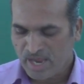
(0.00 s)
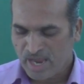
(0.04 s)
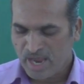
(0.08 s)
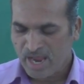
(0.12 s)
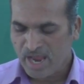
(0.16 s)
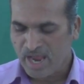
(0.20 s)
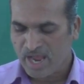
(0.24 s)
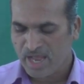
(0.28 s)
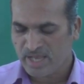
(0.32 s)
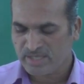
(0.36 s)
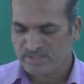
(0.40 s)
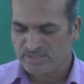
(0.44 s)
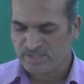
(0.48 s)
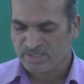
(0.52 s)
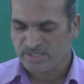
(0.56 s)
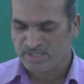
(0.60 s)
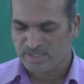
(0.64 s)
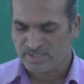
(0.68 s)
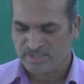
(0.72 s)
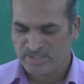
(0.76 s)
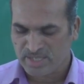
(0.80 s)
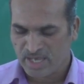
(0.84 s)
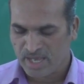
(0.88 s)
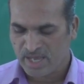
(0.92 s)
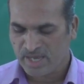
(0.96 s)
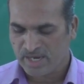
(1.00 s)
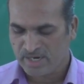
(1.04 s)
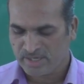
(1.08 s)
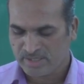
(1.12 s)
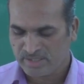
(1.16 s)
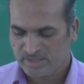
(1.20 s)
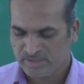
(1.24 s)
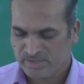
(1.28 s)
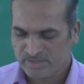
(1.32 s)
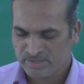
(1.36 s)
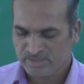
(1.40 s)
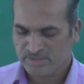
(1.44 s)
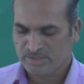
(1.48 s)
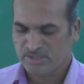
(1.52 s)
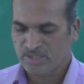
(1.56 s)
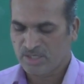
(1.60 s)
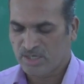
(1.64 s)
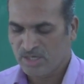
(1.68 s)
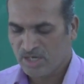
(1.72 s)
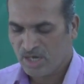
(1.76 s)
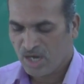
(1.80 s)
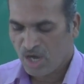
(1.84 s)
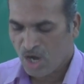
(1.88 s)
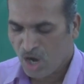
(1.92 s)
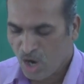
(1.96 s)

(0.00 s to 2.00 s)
as desired, the